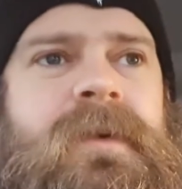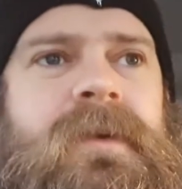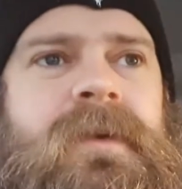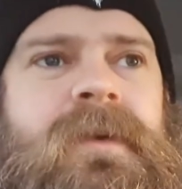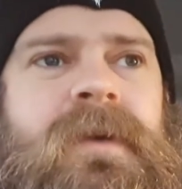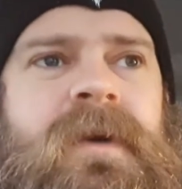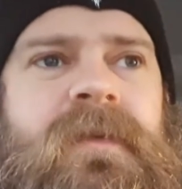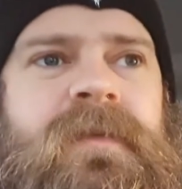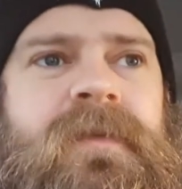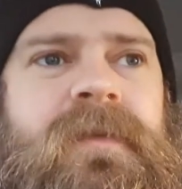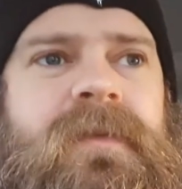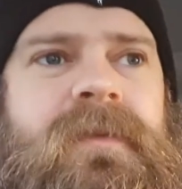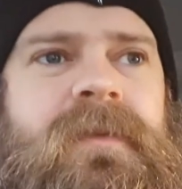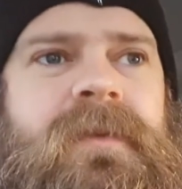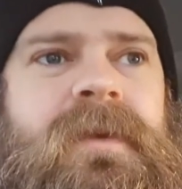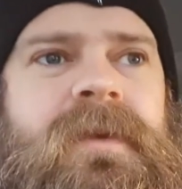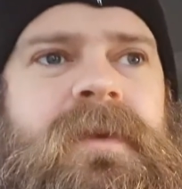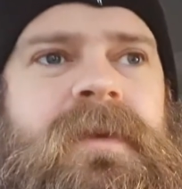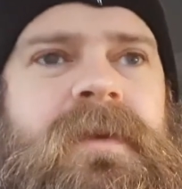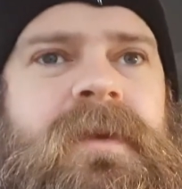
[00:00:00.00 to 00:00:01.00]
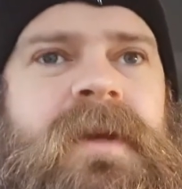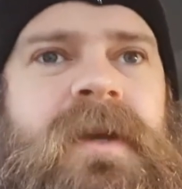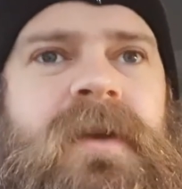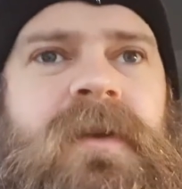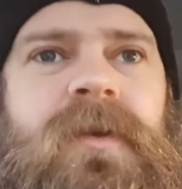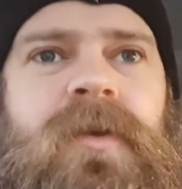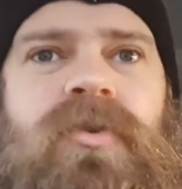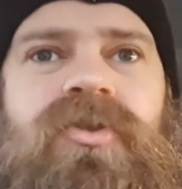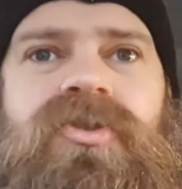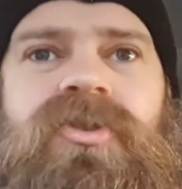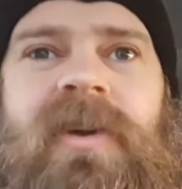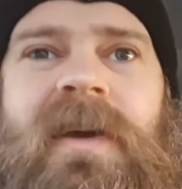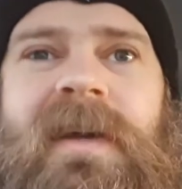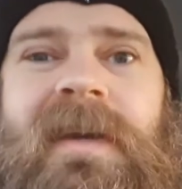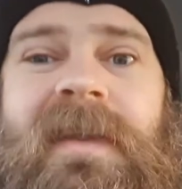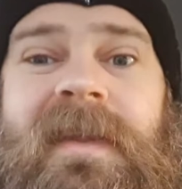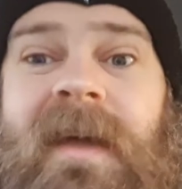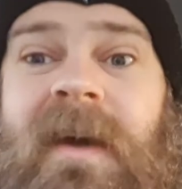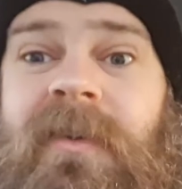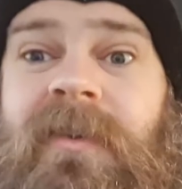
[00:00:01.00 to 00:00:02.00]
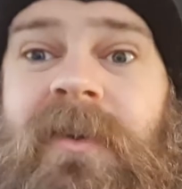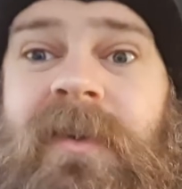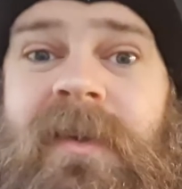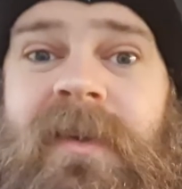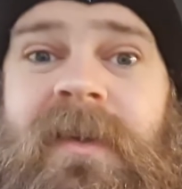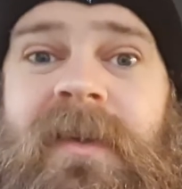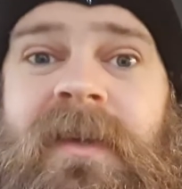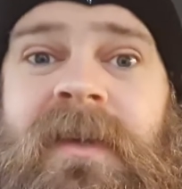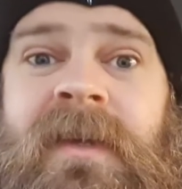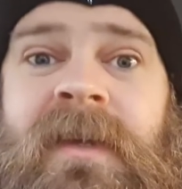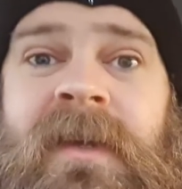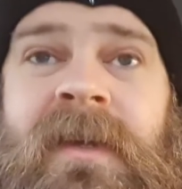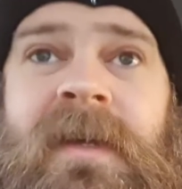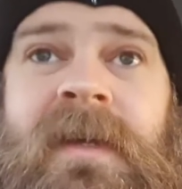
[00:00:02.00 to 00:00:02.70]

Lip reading: I've kind of lost track of that recently,